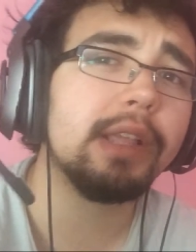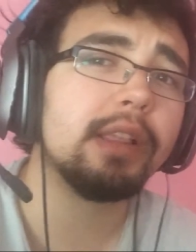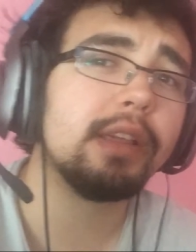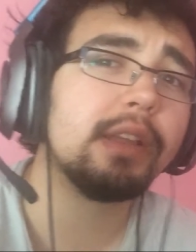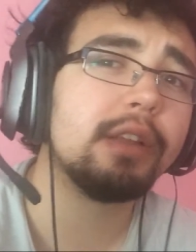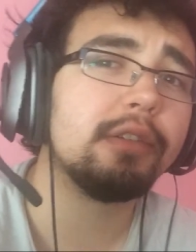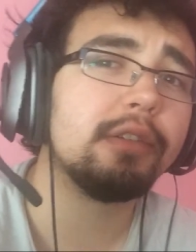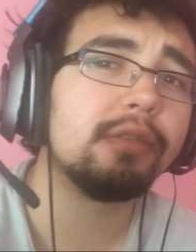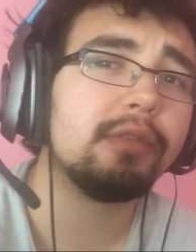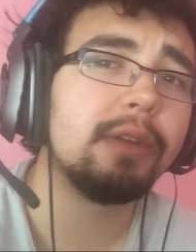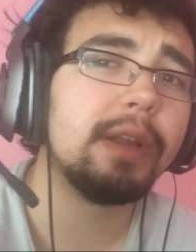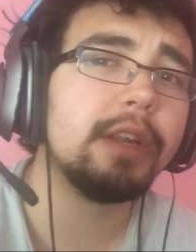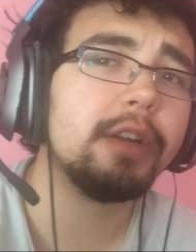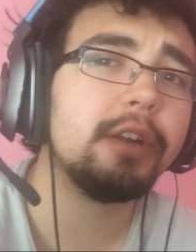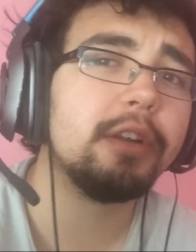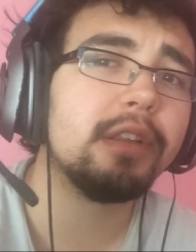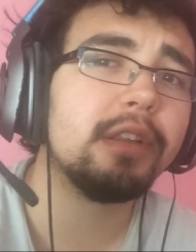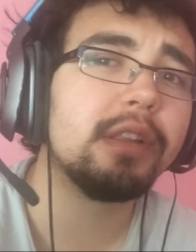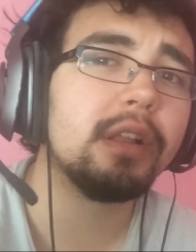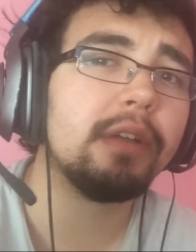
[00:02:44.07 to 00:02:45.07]
like Ghost Rider
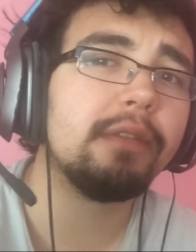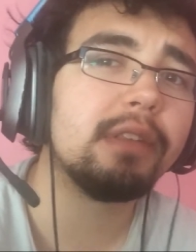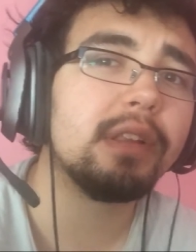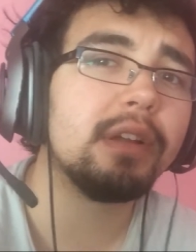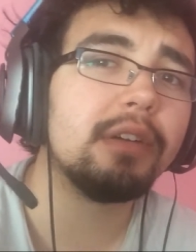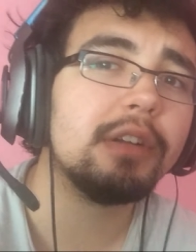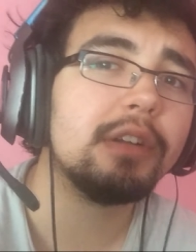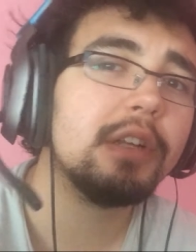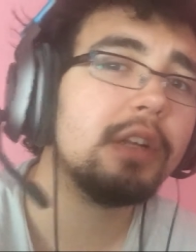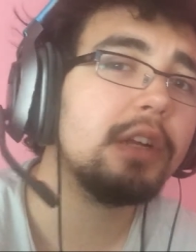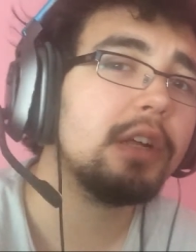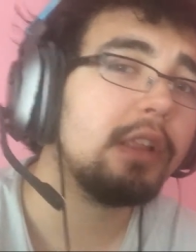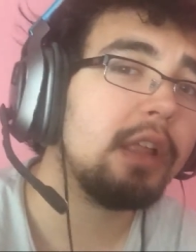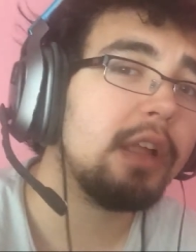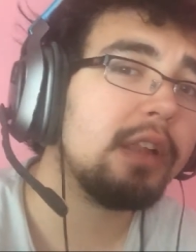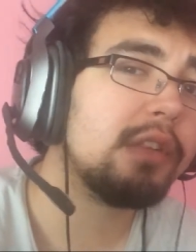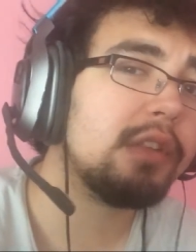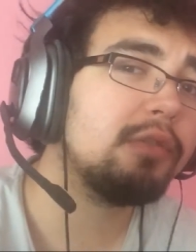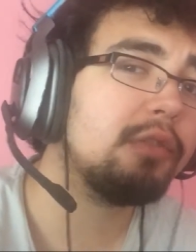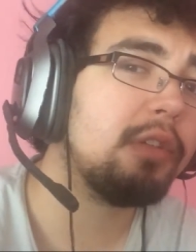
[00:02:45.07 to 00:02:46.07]
and stuff. So
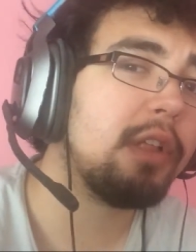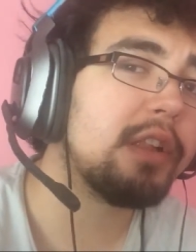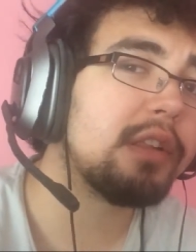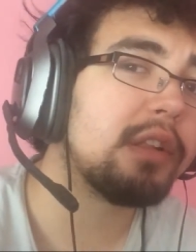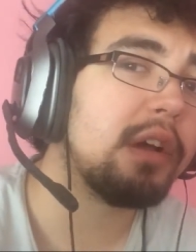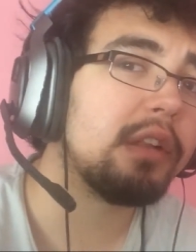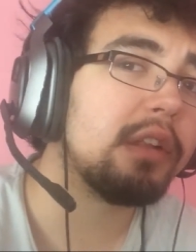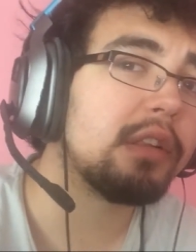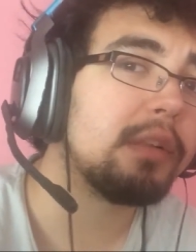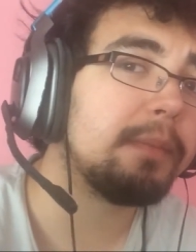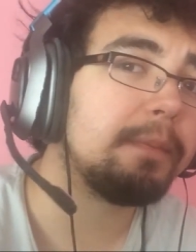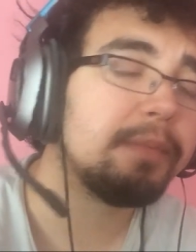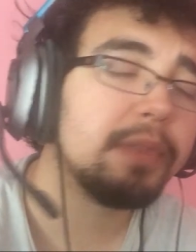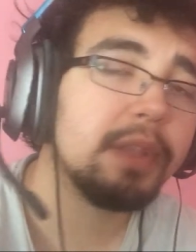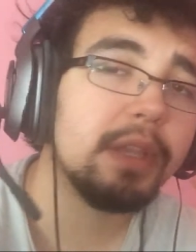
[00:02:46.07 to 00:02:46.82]
that's cool. That's awesome.